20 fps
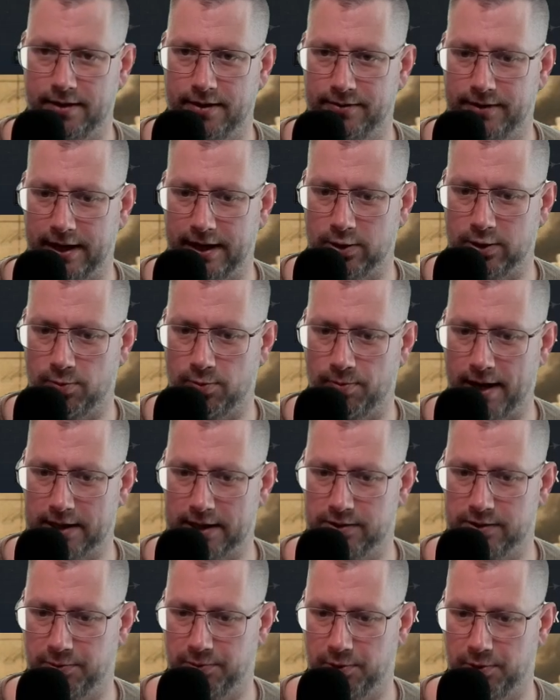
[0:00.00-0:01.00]
your
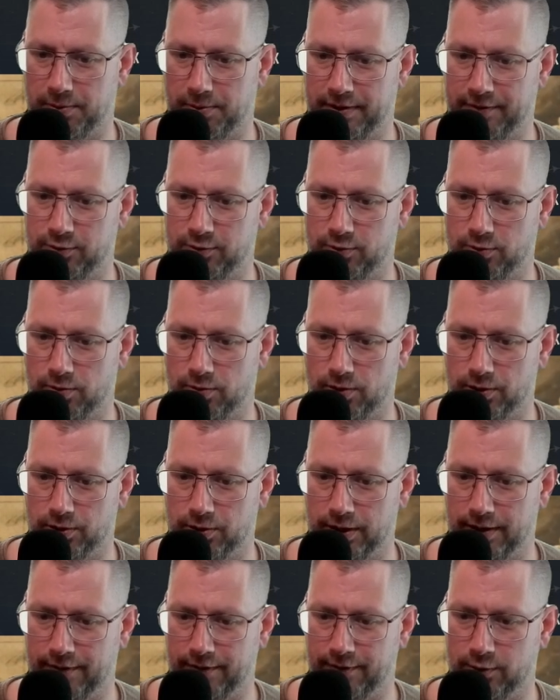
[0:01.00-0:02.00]
maximum if
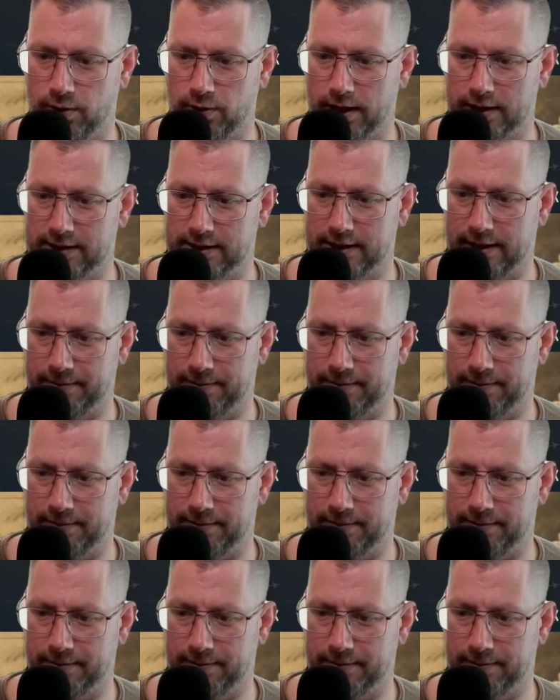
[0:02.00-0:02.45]
you accept